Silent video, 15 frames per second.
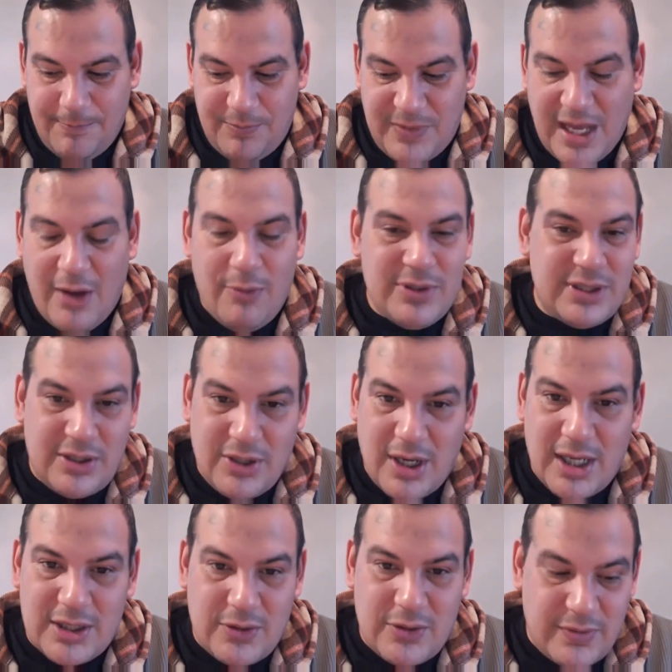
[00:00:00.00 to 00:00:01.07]
That was the
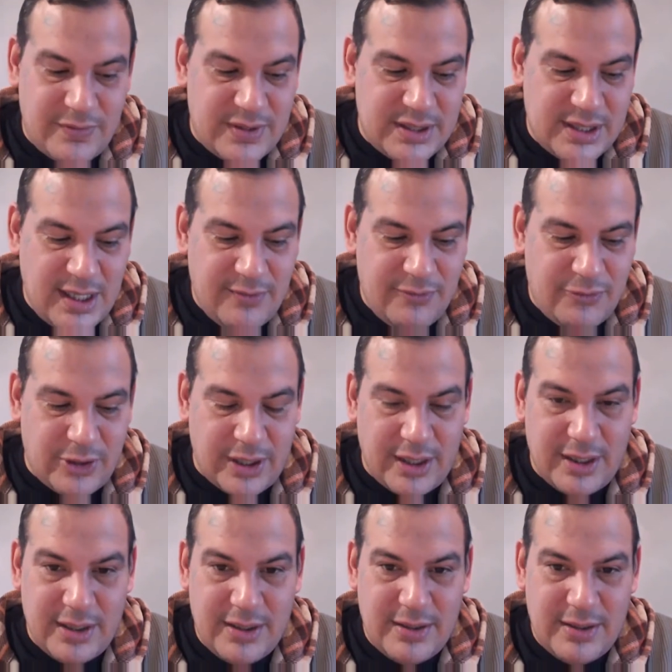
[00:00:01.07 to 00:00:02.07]
Doctrine of Discovery.